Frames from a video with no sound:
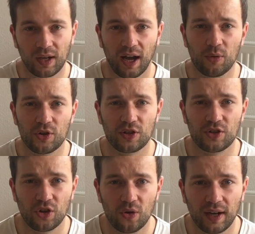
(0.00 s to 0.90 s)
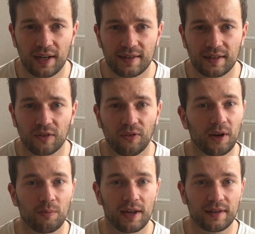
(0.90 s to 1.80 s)
I was just showcasing the
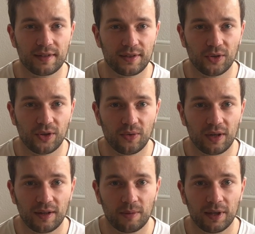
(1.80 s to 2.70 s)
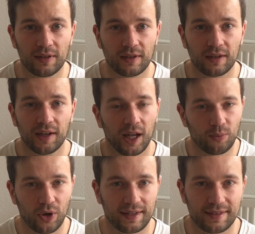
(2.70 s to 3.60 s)
fundamentals to you a little bit and
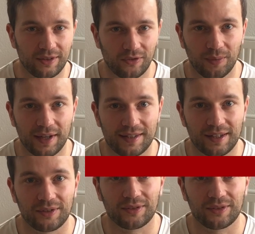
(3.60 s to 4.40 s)
practicing for myself.